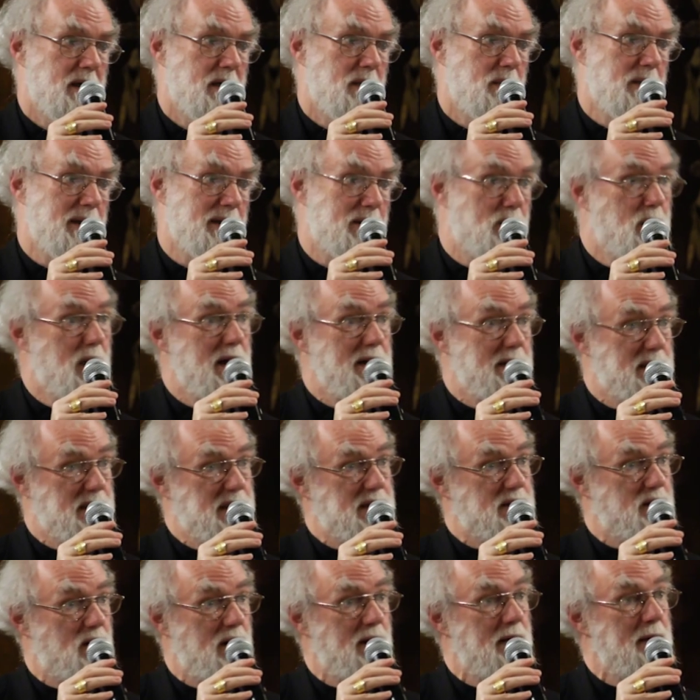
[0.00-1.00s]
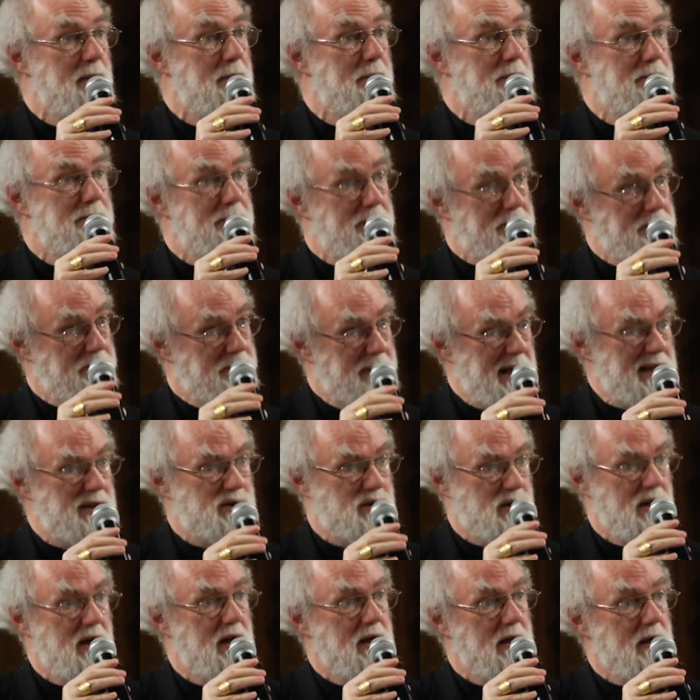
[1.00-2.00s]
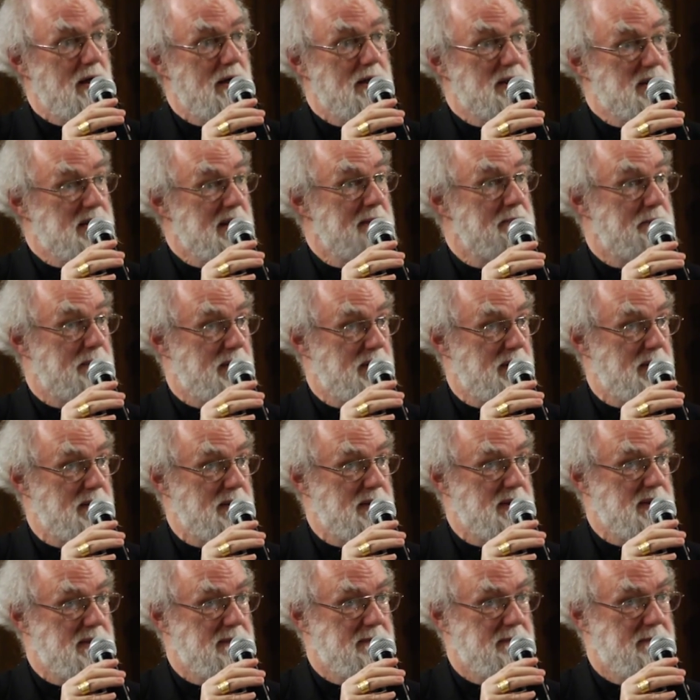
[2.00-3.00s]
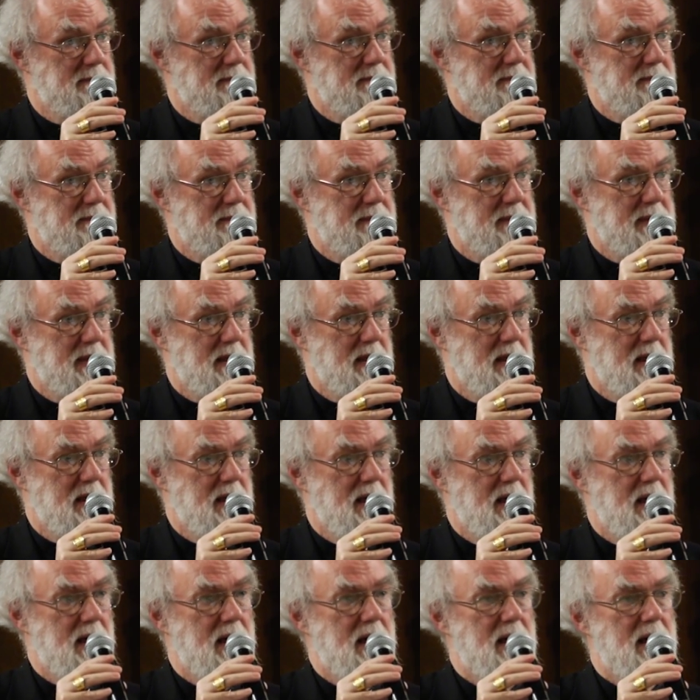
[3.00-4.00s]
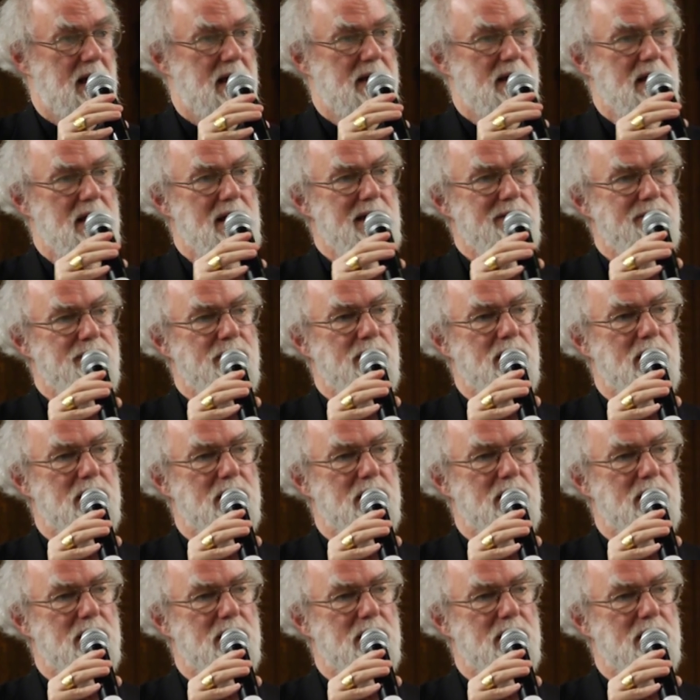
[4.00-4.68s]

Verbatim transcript: with quite strong patriarchal assumptions. And even